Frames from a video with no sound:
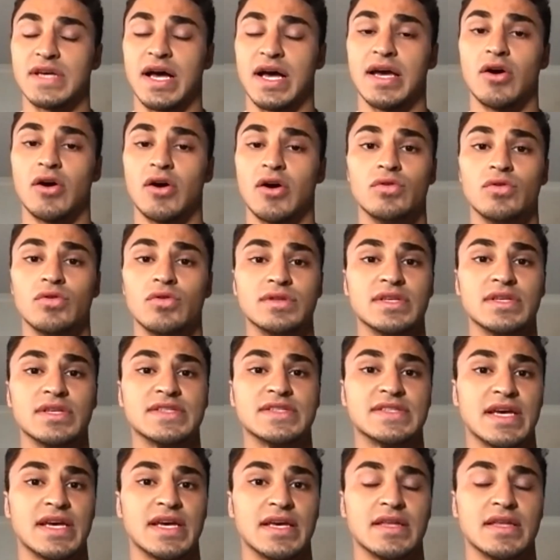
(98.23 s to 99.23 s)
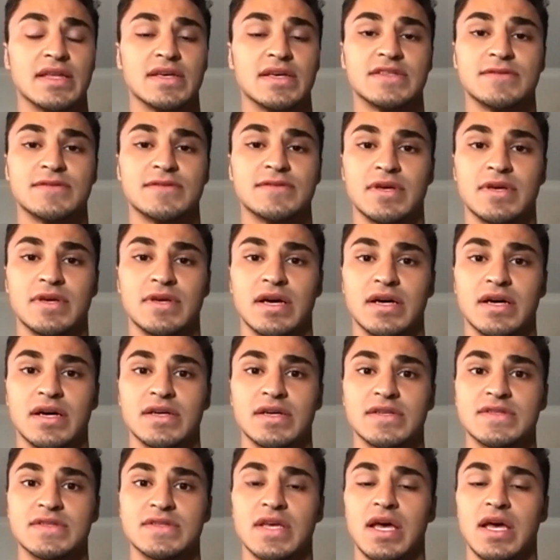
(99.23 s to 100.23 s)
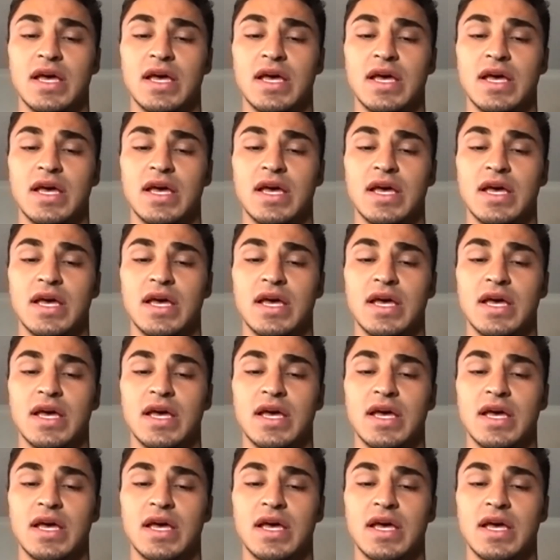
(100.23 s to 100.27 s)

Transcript: I only say this because